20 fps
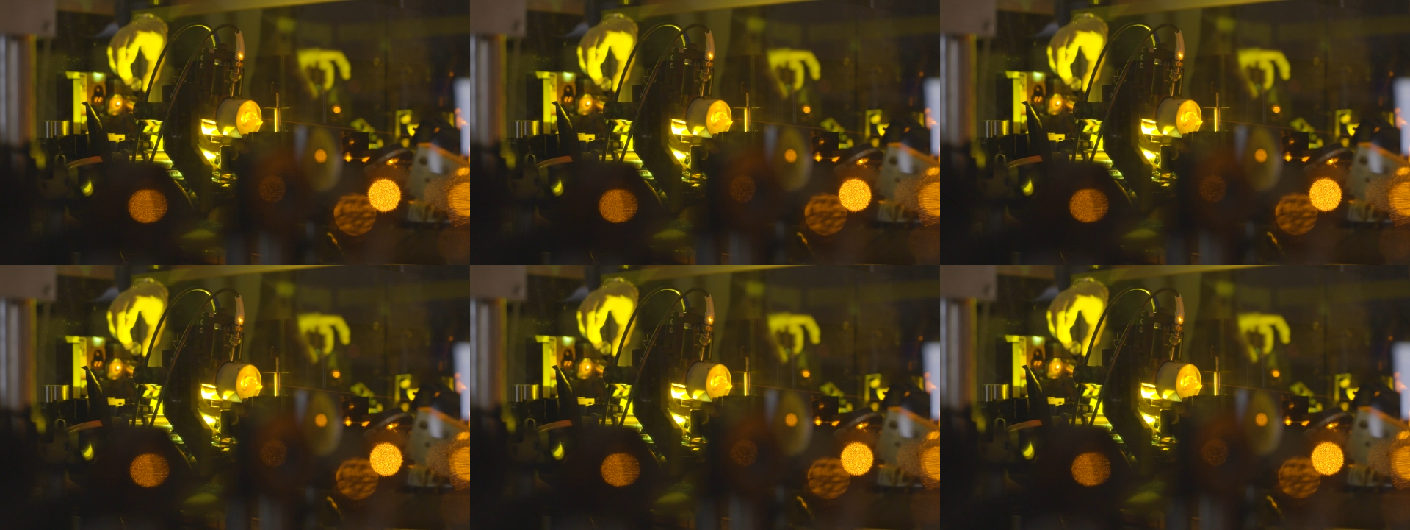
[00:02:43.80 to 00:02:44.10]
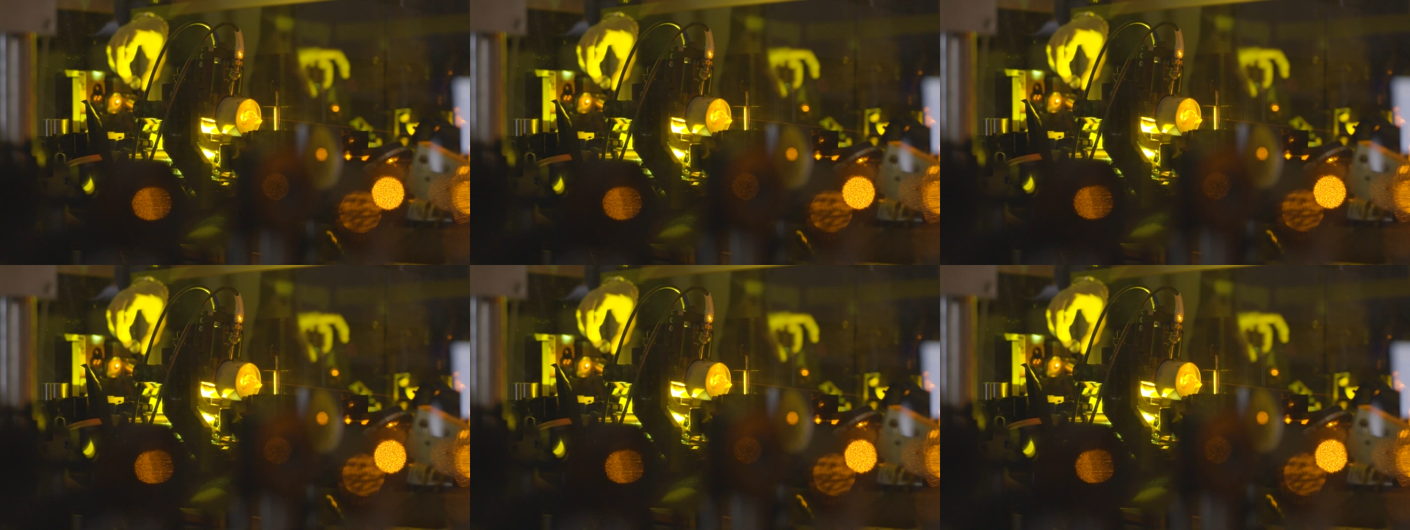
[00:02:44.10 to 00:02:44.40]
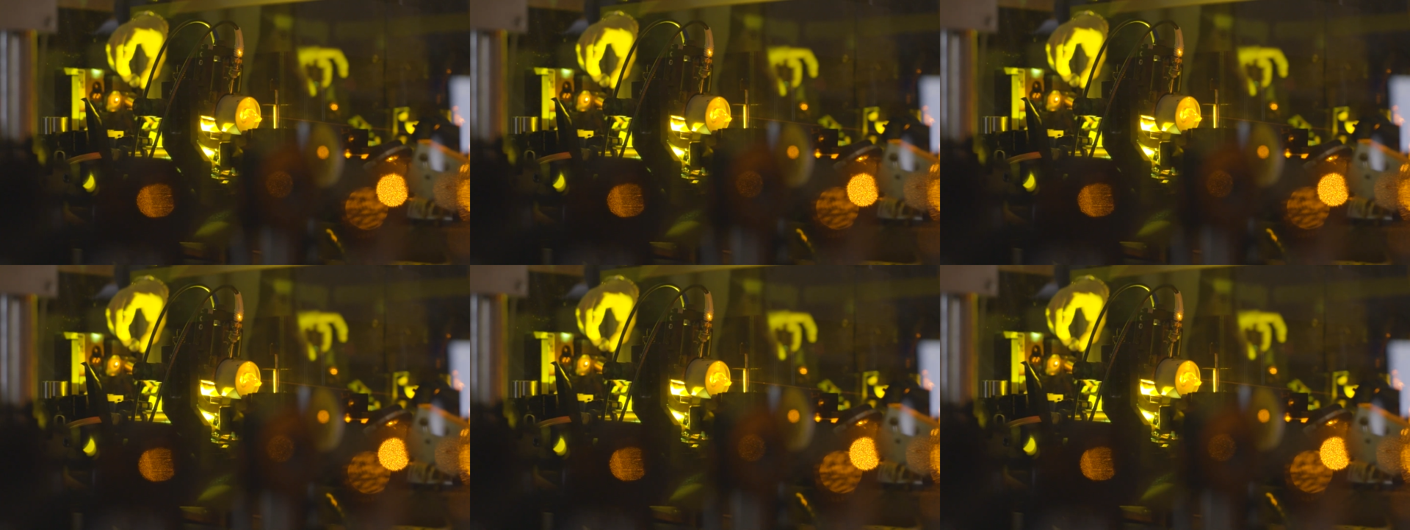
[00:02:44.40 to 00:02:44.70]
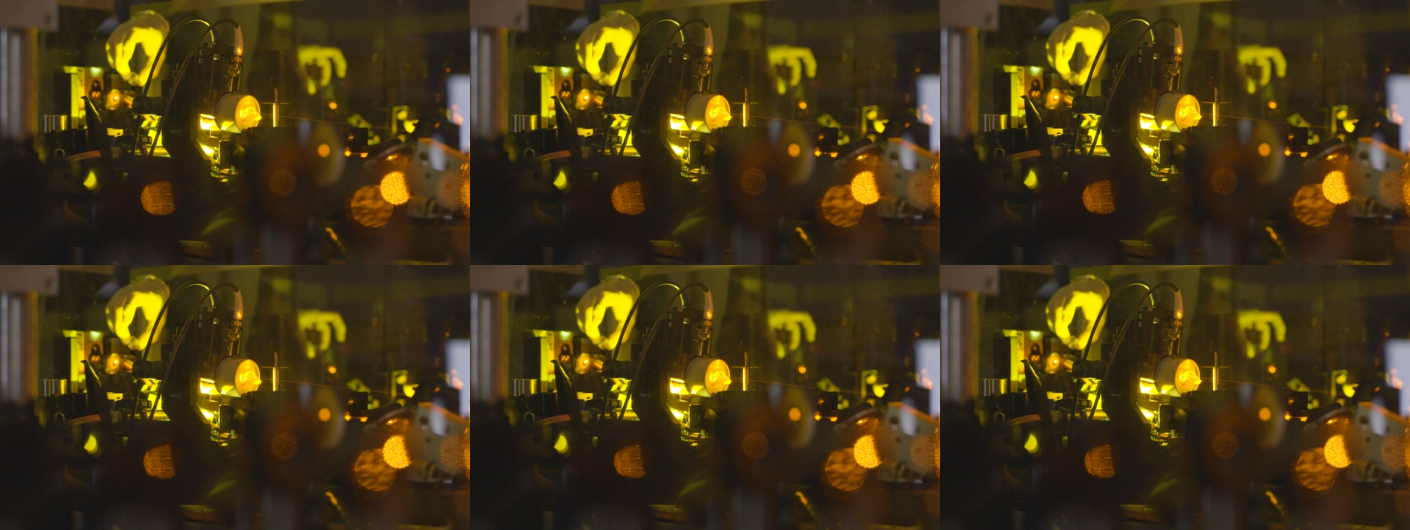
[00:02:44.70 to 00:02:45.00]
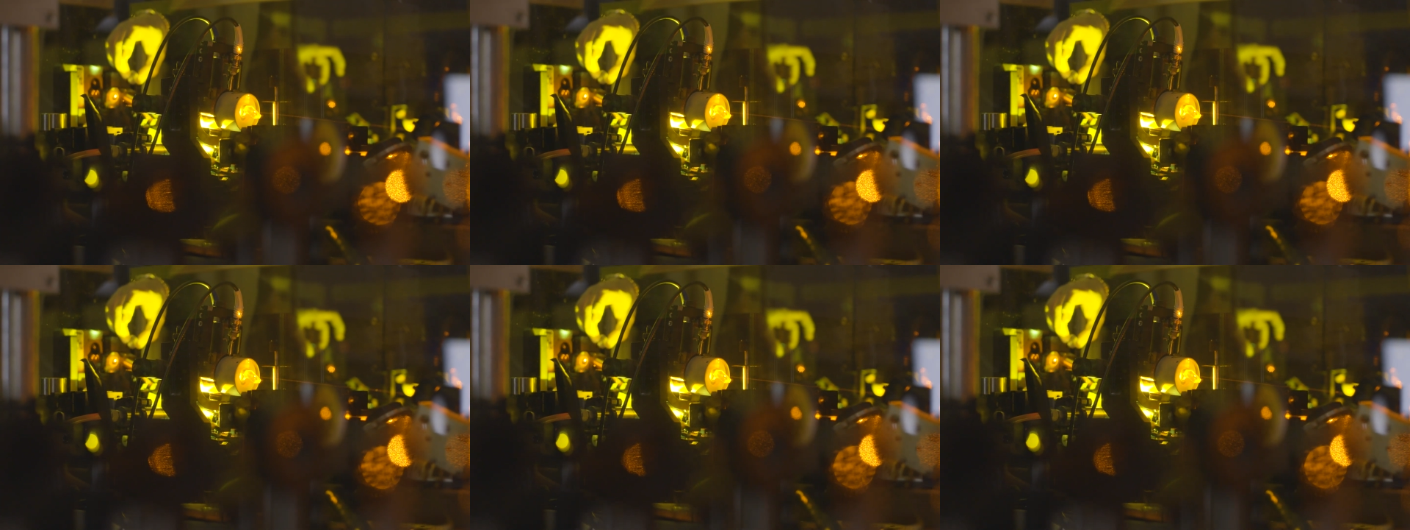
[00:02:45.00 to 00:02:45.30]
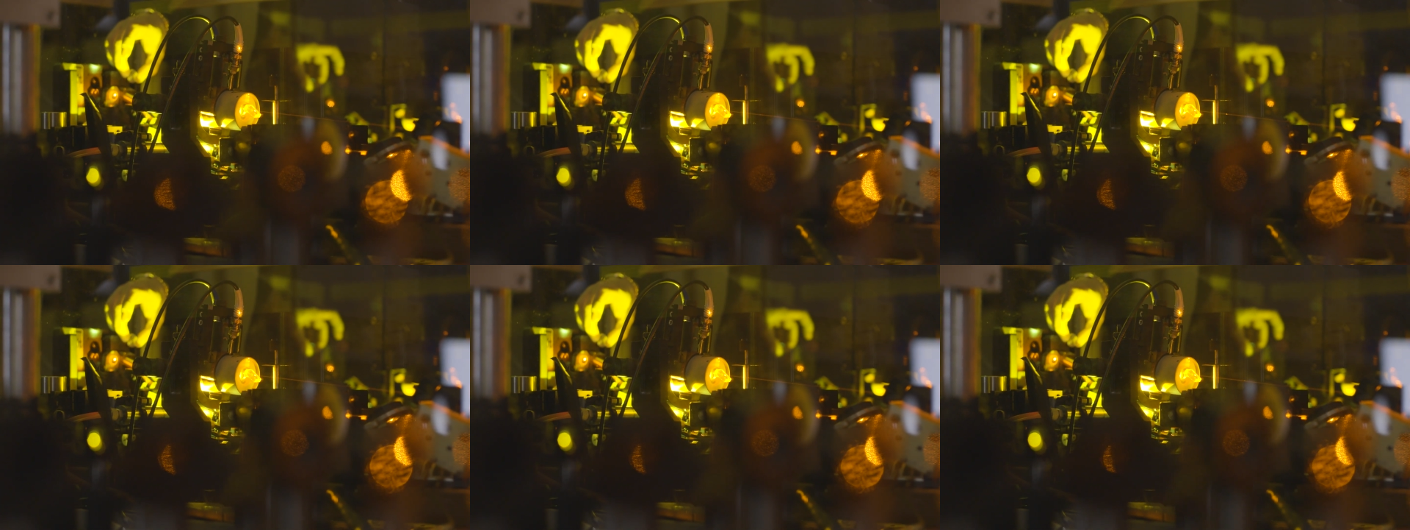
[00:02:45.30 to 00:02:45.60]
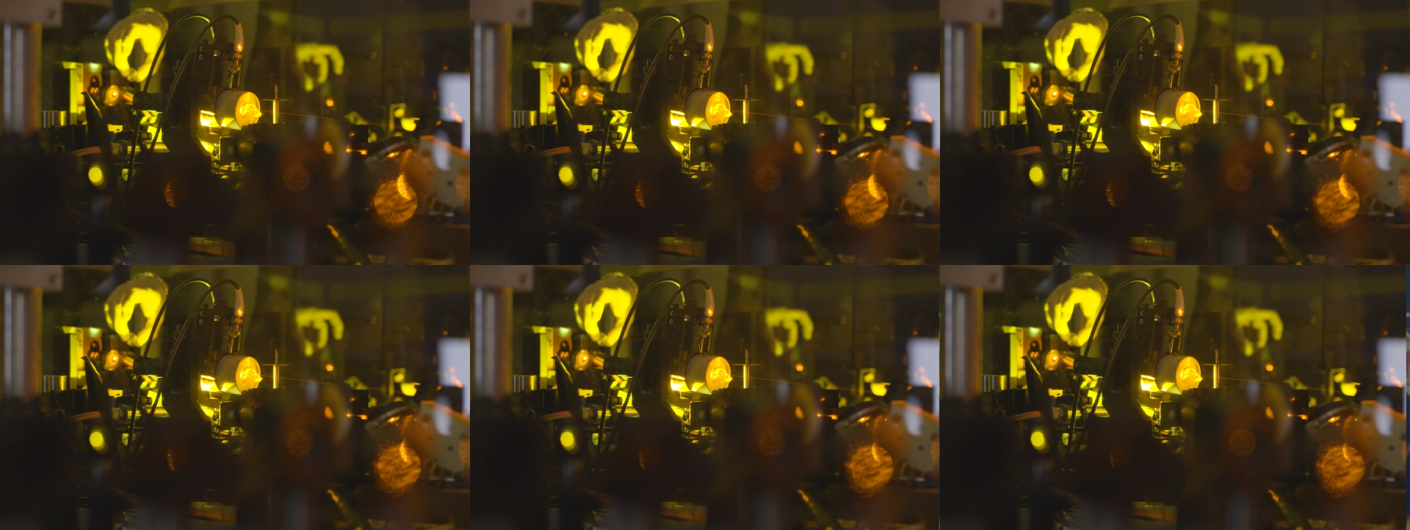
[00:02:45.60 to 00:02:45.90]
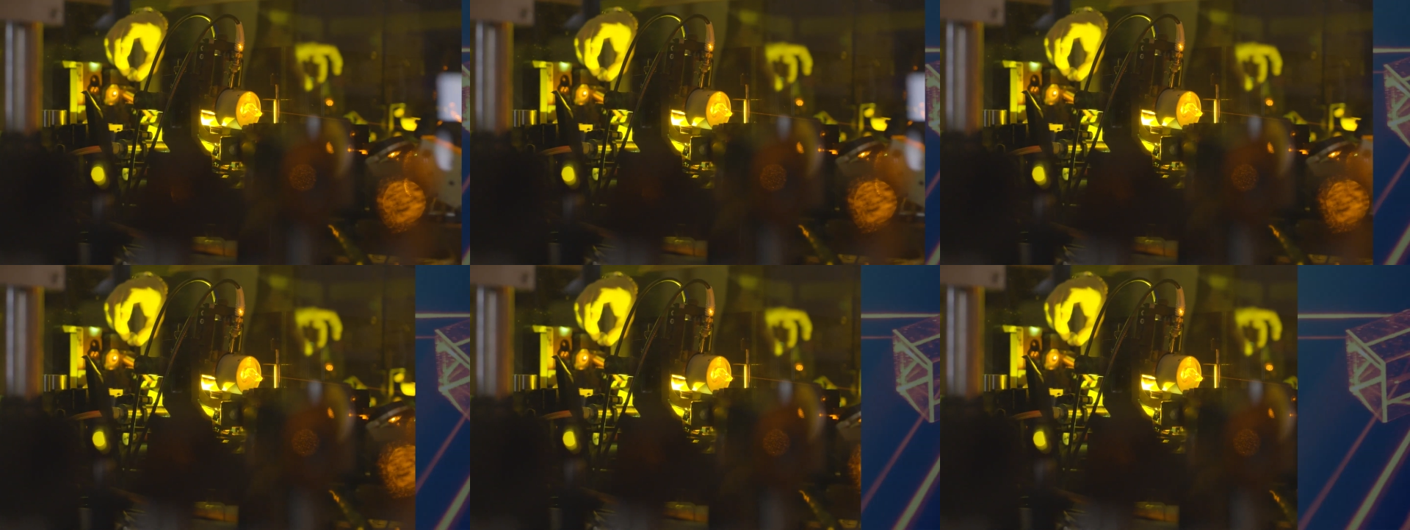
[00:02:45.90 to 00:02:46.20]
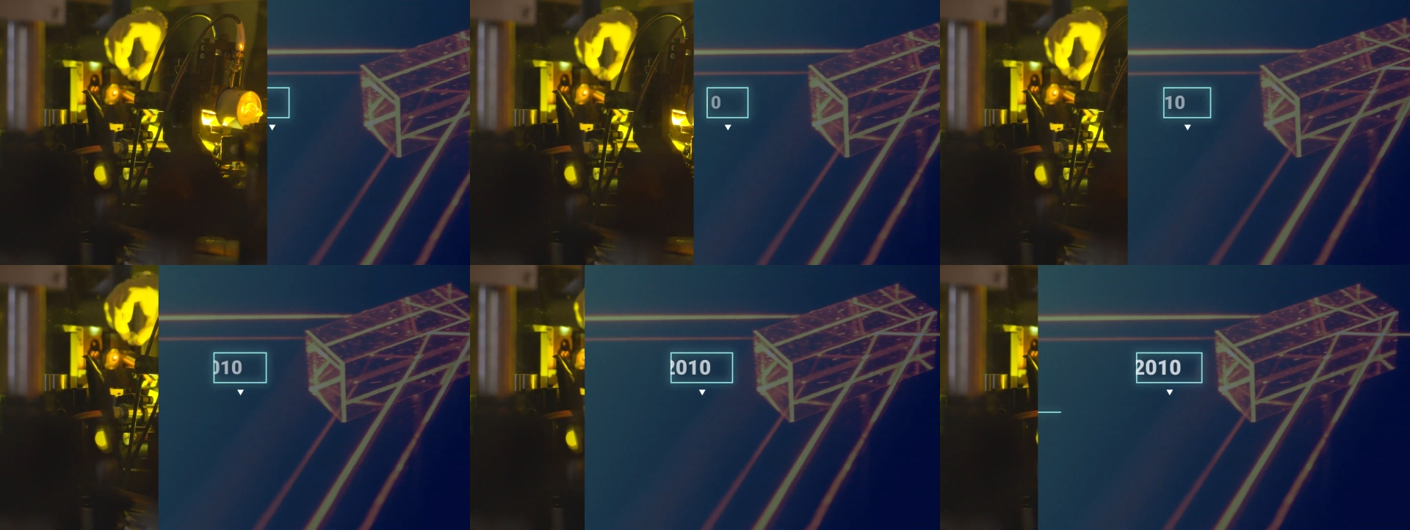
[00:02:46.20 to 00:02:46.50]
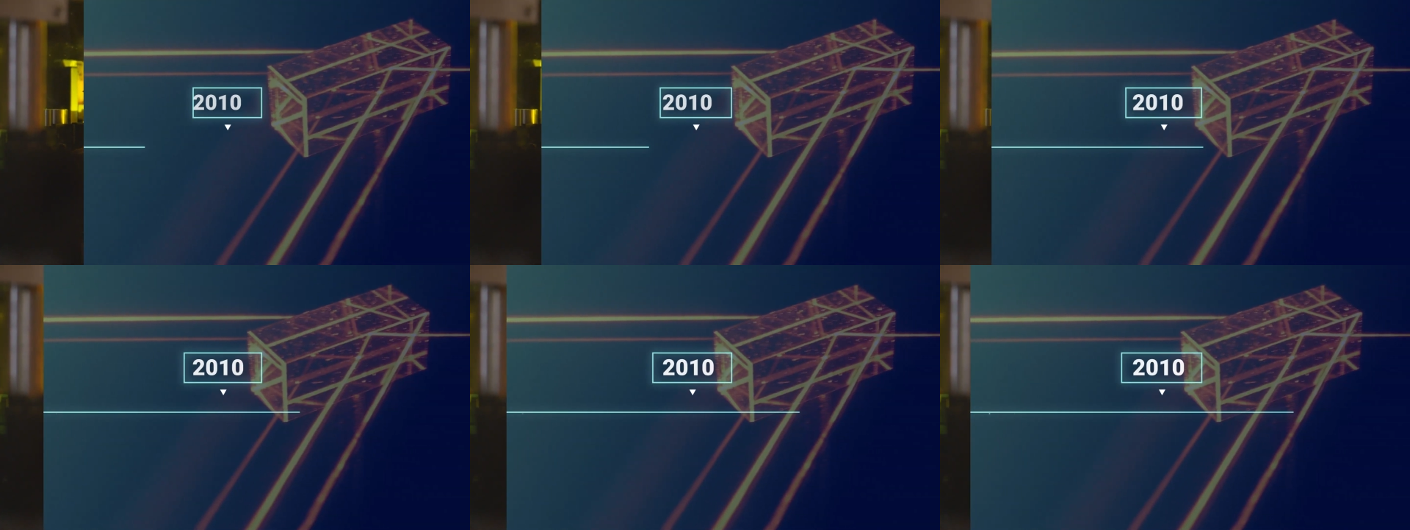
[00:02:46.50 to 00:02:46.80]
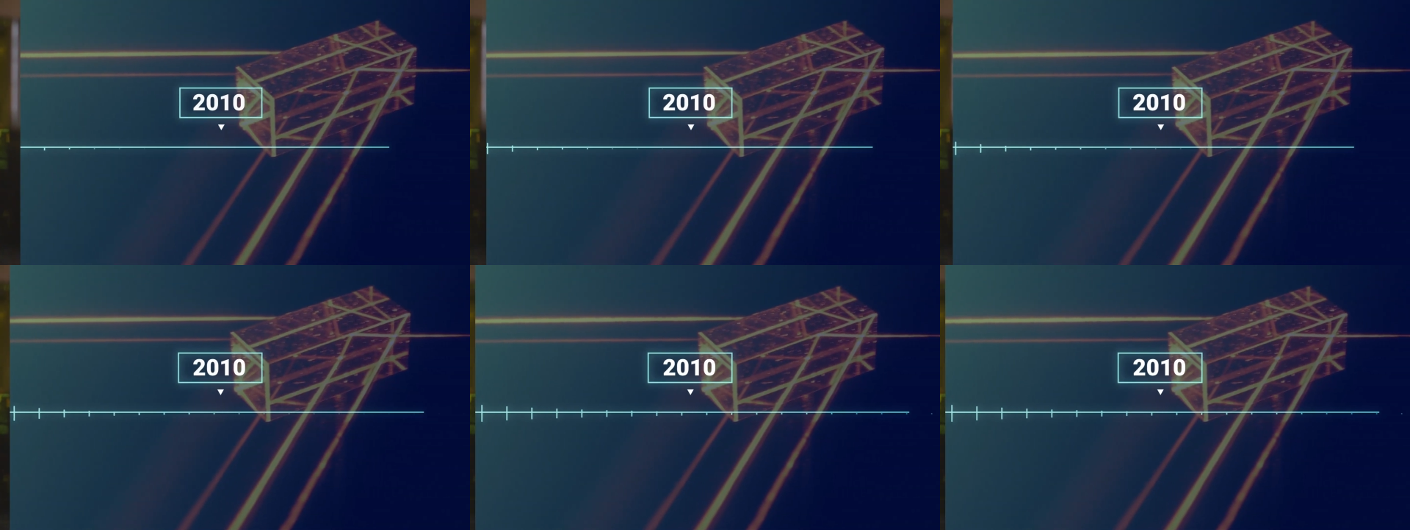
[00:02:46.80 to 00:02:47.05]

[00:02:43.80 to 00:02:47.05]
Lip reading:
(no speaker visible)